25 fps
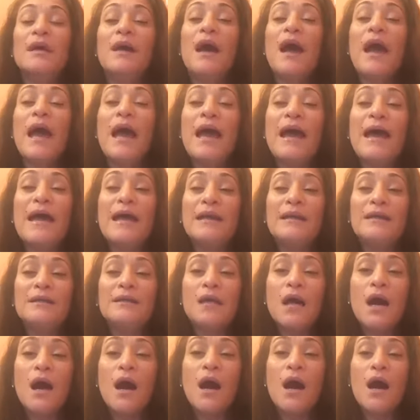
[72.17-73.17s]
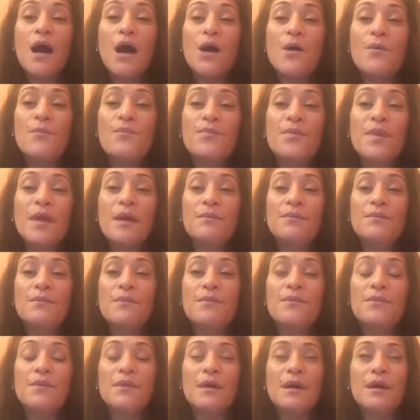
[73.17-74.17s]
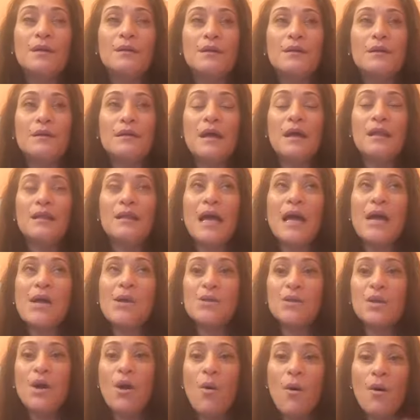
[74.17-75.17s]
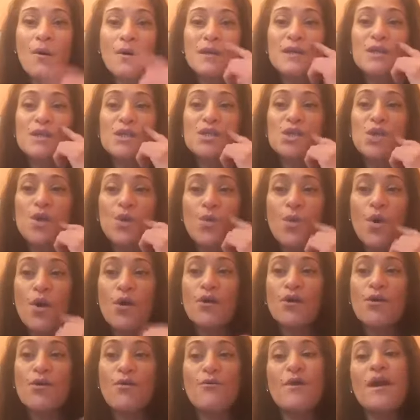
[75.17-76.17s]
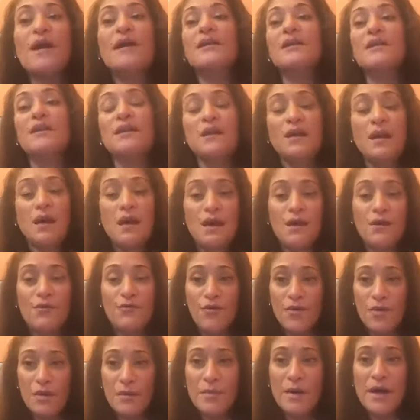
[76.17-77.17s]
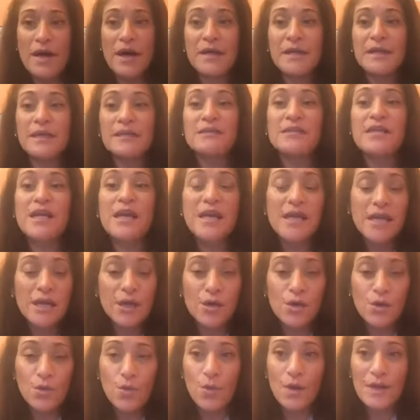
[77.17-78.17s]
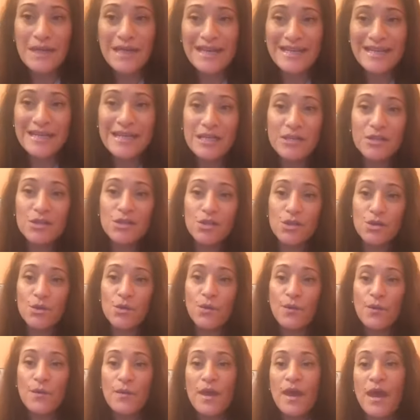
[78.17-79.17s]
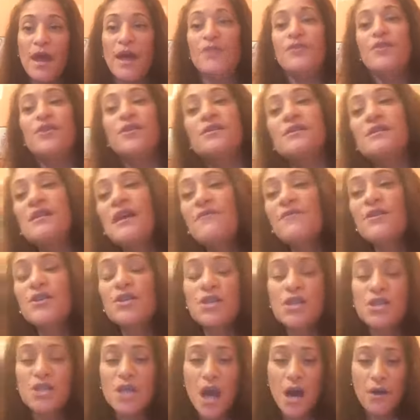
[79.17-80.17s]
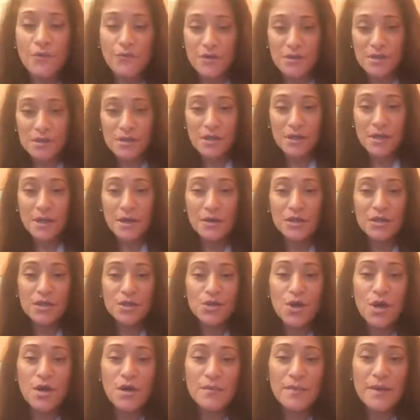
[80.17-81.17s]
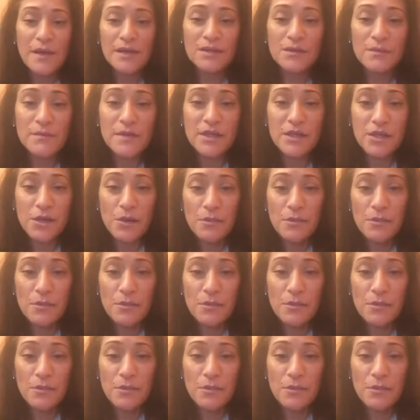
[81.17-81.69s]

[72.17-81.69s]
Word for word: And um, allowing the organs to work correctly for the body to heal when it needs to. And there are seven chakras, and I'm going to talk about them and their